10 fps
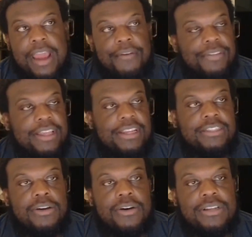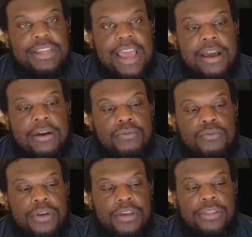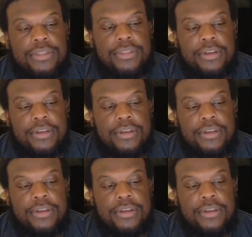everything that's gone down with,